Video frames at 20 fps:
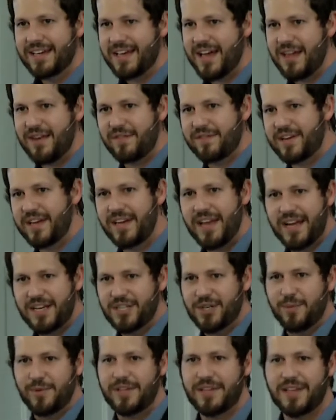kind of
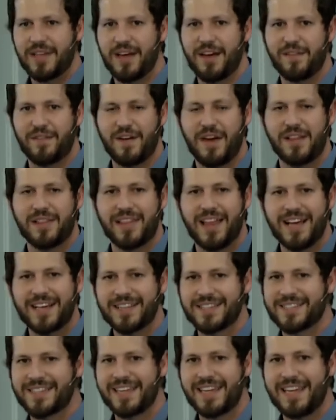connection with a, a
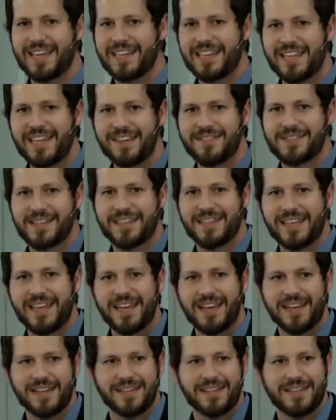legacy he leaves at the
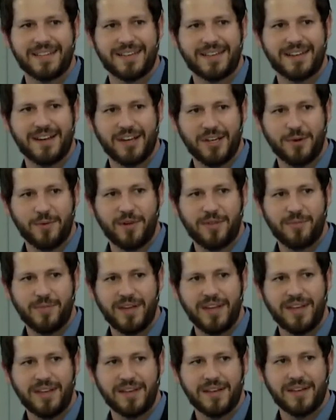end. Are you with
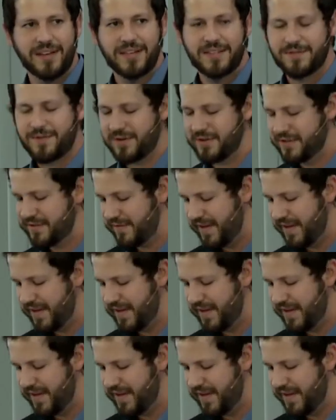me? As far as